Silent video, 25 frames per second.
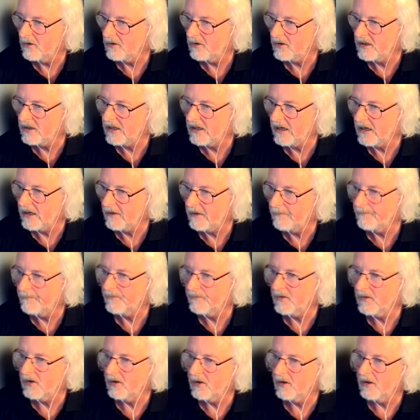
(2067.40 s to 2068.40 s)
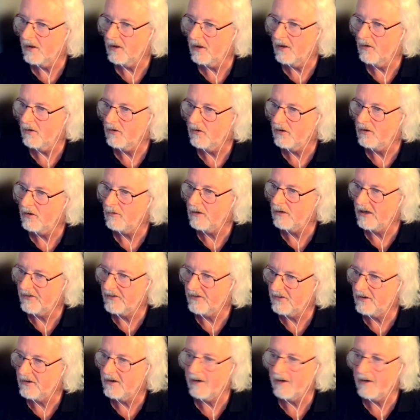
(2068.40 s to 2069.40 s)
Yeah. You would like
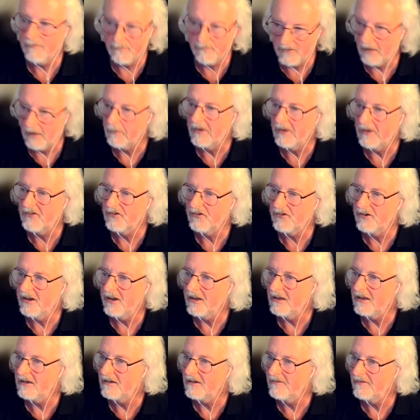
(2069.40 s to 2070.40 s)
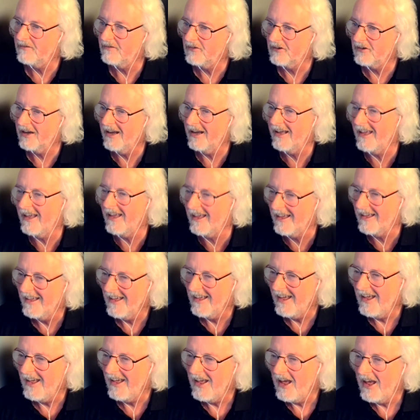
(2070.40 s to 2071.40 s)
to, I'm answering it live. Okay.
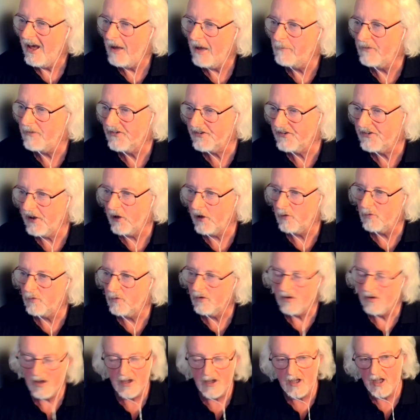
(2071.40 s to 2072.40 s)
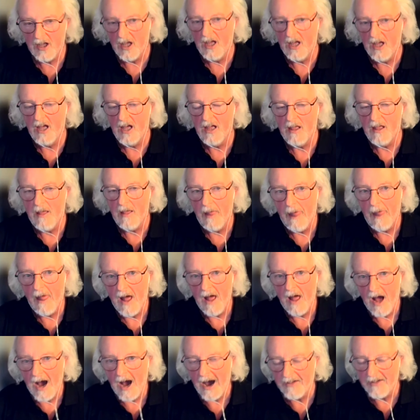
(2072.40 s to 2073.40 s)
And so
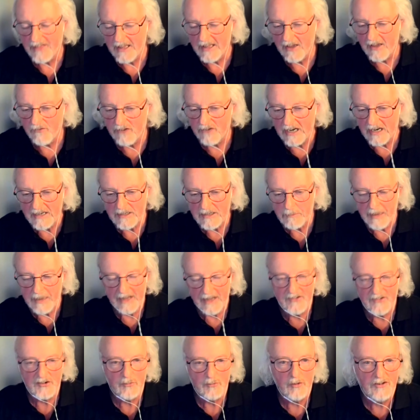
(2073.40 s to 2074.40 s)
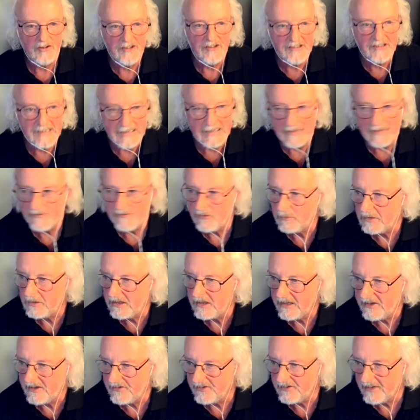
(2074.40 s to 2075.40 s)
I think it really depends on what the deliverable
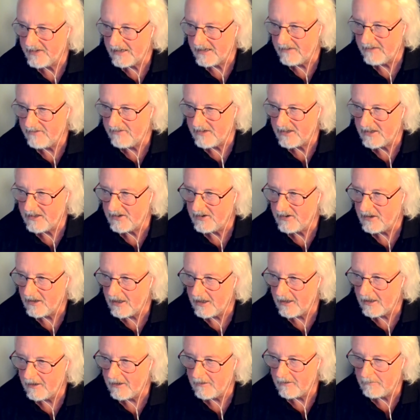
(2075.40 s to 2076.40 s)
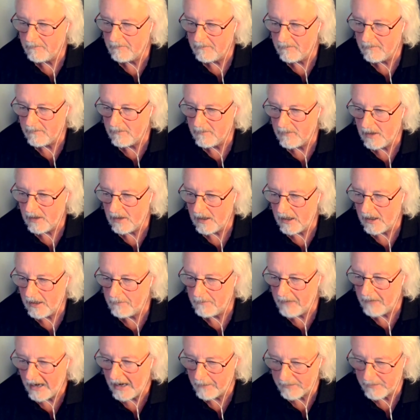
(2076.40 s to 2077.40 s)
is, David. Um,
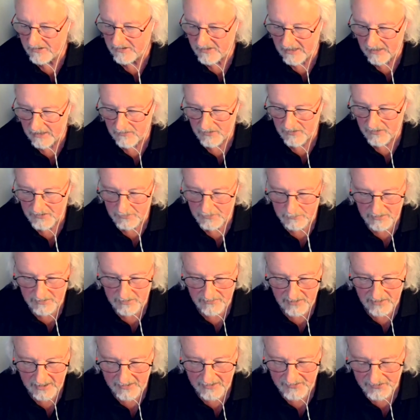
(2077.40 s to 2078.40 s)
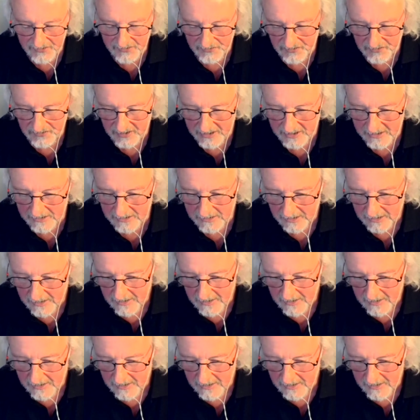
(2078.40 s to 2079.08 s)
I'm happy to give you some advice on that.